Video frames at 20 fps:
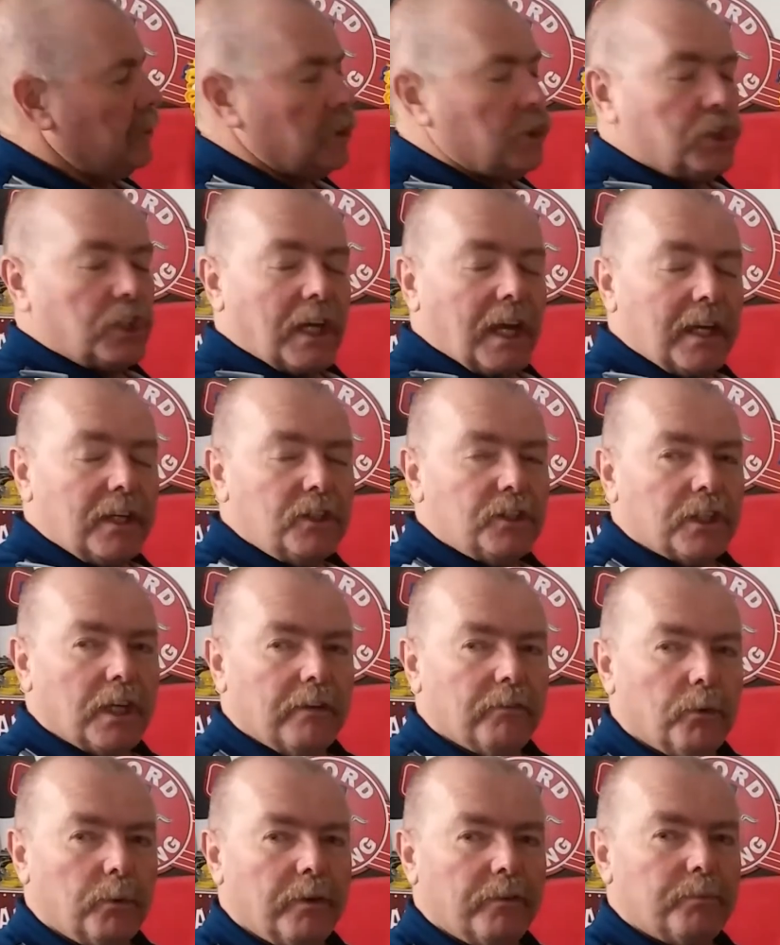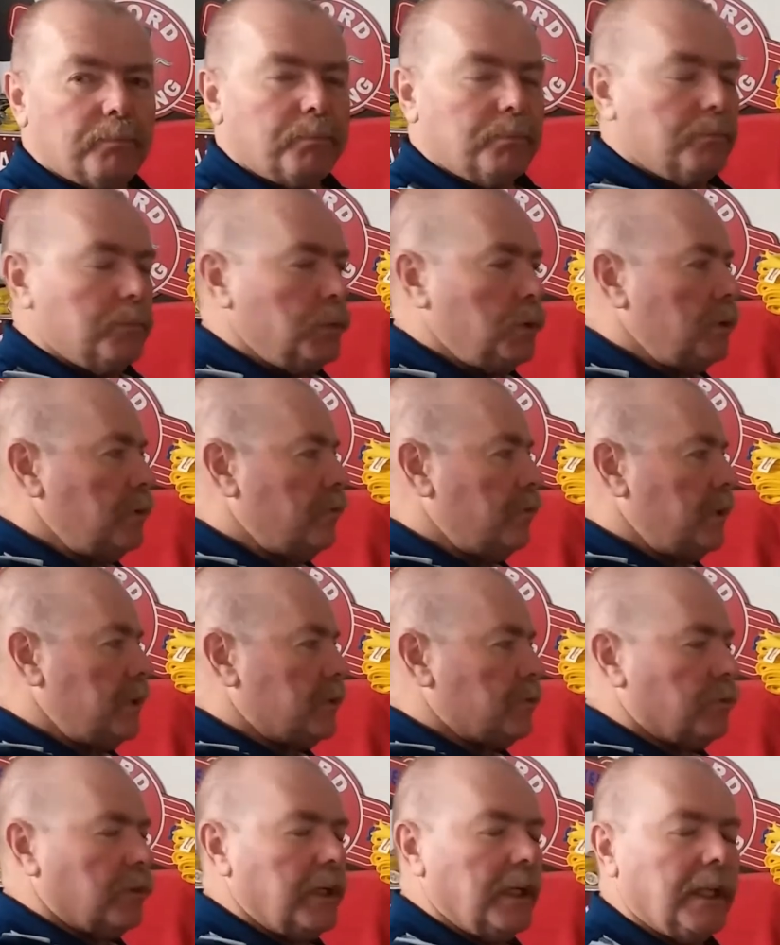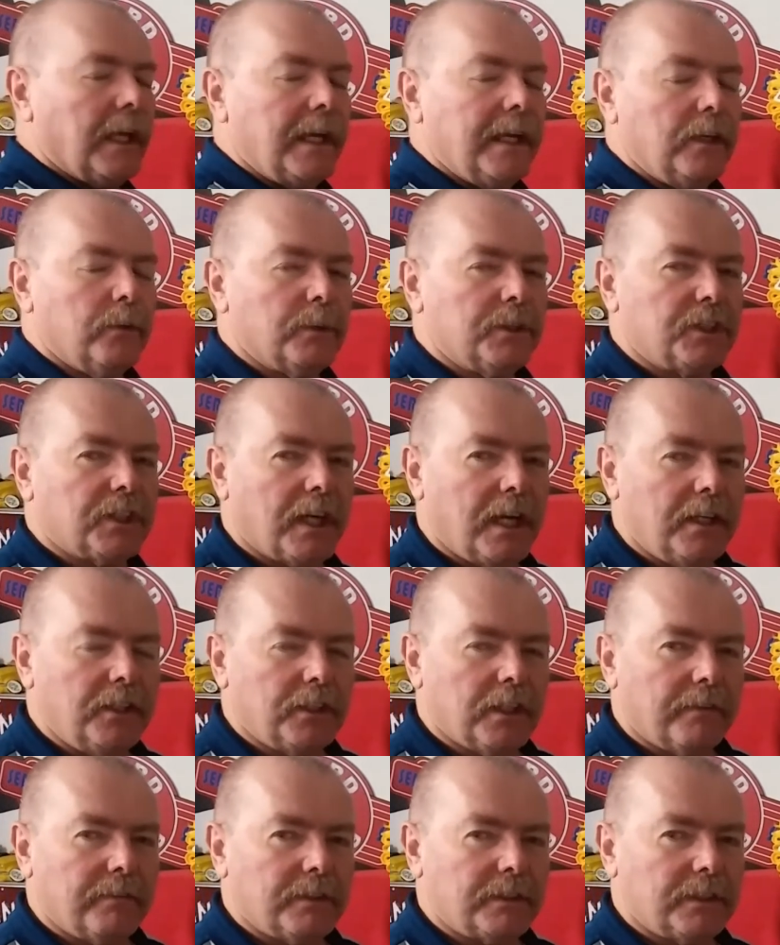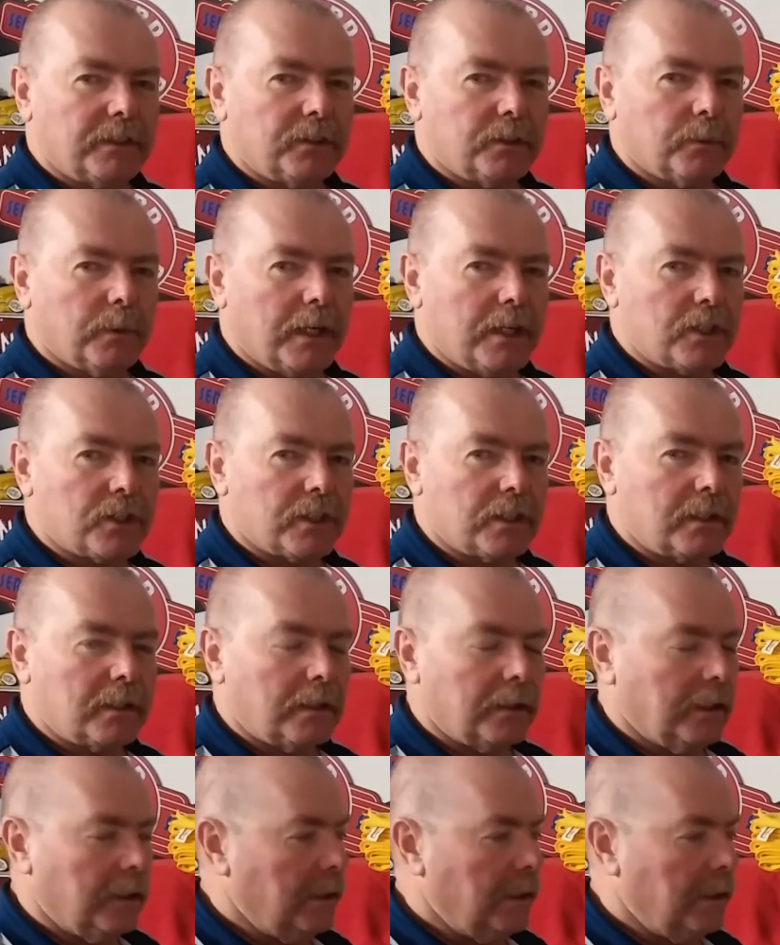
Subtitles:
changeover. We've moved this relay into a changeover situation.